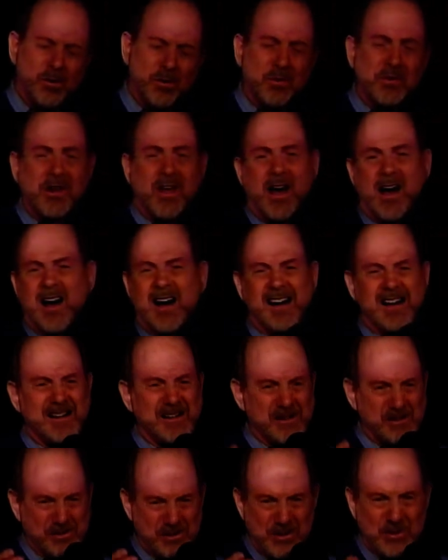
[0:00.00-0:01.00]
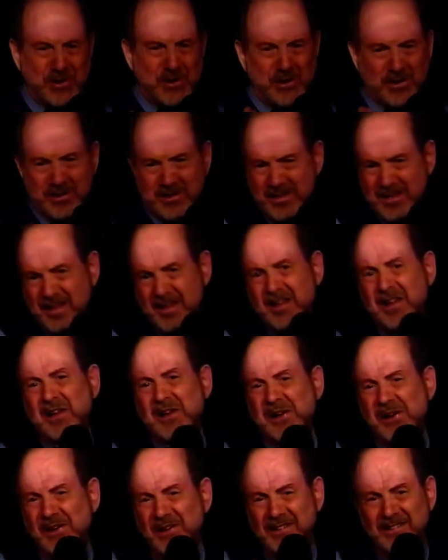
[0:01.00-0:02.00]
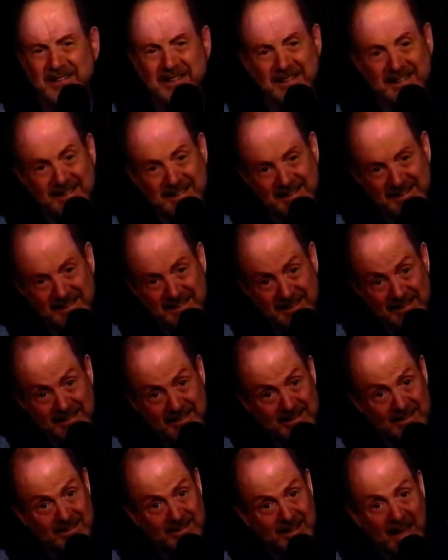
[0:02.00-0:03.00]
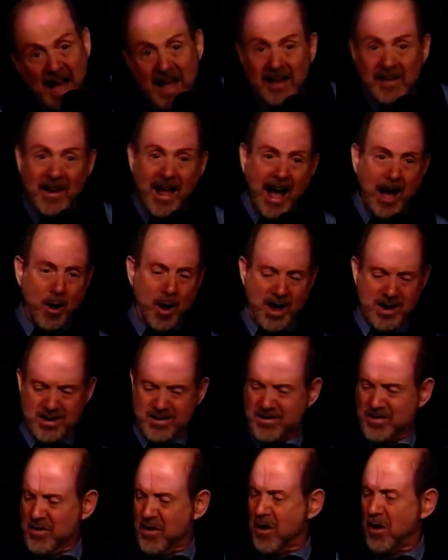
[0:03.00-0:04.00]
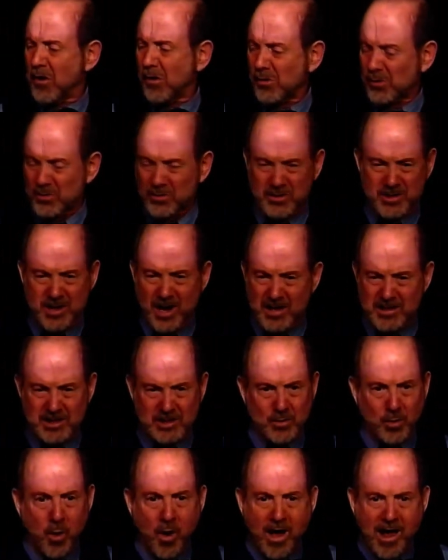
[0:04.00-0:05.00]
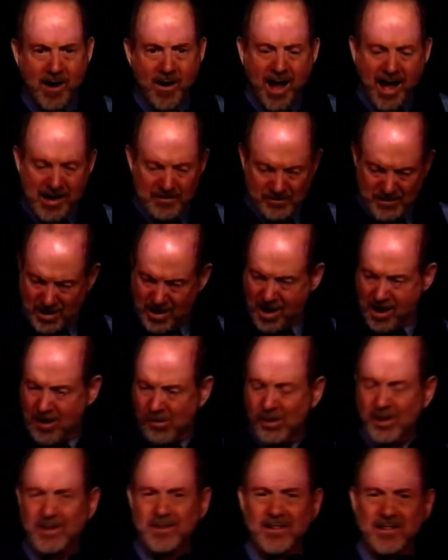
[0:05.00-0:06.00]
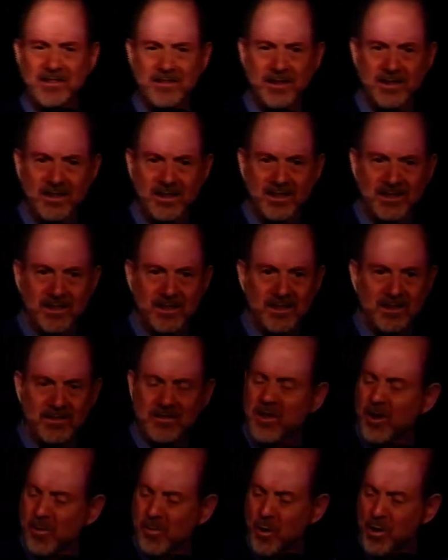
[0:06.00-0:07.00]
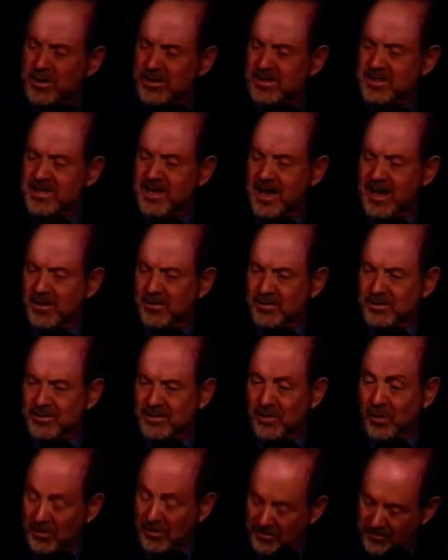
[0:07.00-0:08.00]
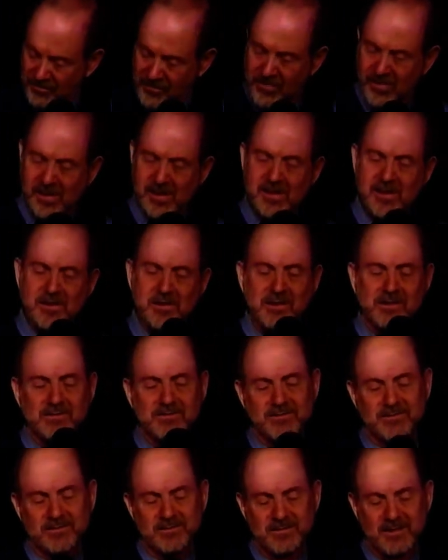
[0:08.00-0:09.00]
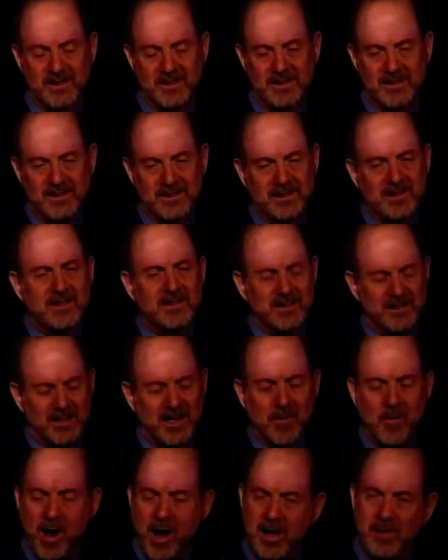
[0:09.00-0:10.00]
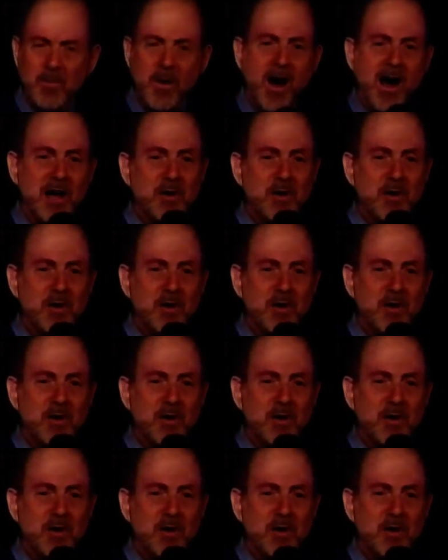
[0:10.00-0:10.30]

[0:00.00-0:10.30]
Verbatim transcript: Now you're here, and now I know just where I'm going. No more doubt or fear, on my